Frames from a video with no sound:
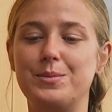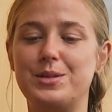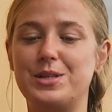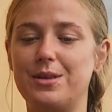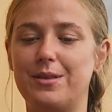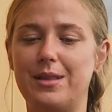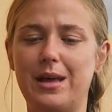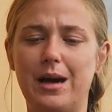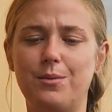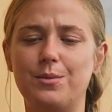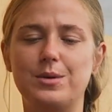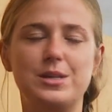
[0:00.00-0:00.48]

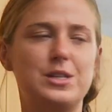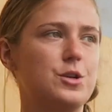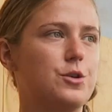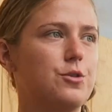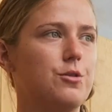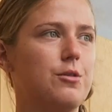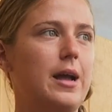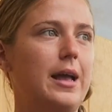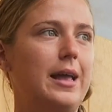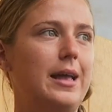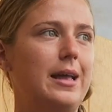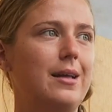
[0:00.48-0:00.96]
So that was
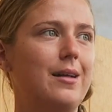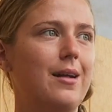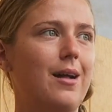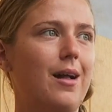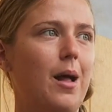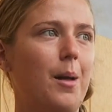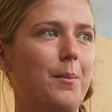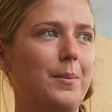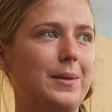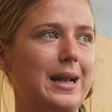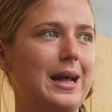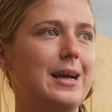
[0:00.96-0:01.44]
great.
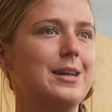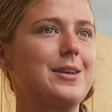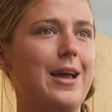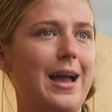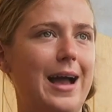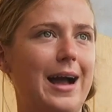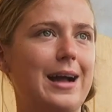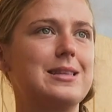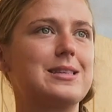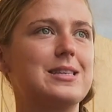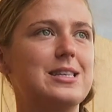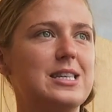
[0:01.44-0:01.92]
I'm glad I
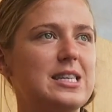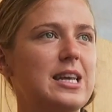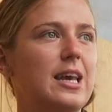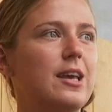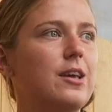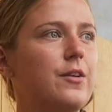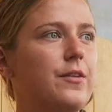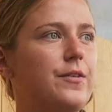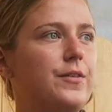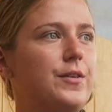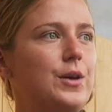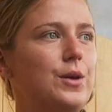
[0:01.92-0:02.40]
had to
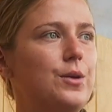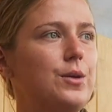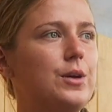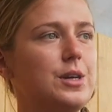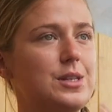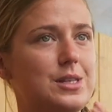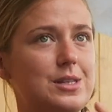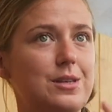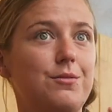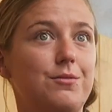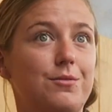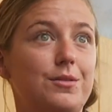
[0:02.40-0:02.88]
take a few
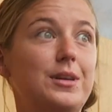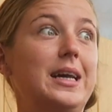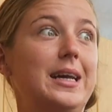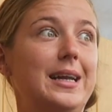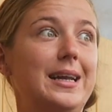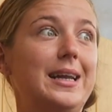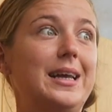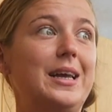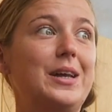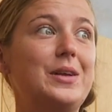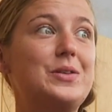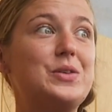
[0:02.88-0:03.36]
because it
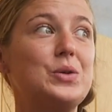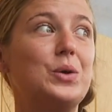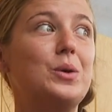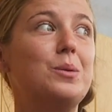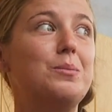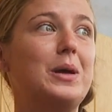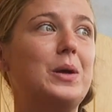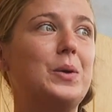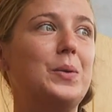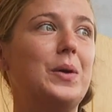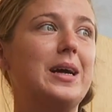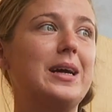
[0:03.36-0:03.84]
really
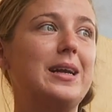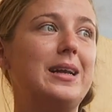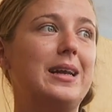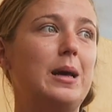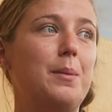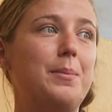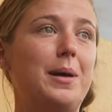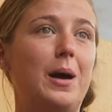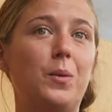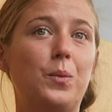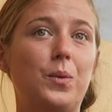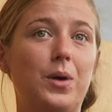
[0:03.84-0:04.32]
taught me
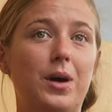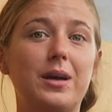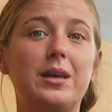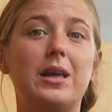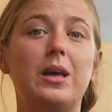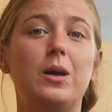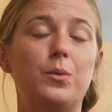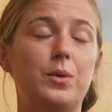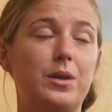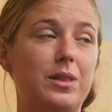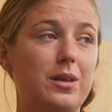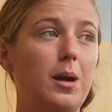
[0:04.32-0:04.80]
quickly about
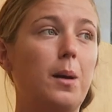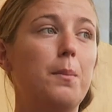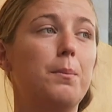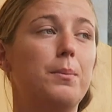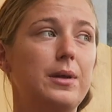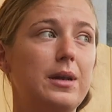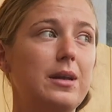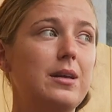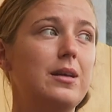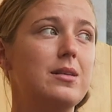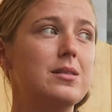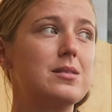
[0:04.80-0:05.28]
working with
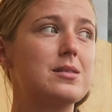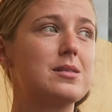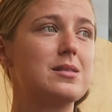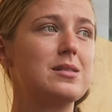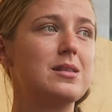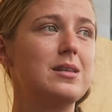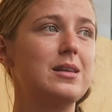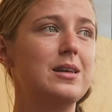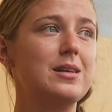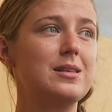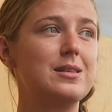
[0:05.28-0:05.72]
companies.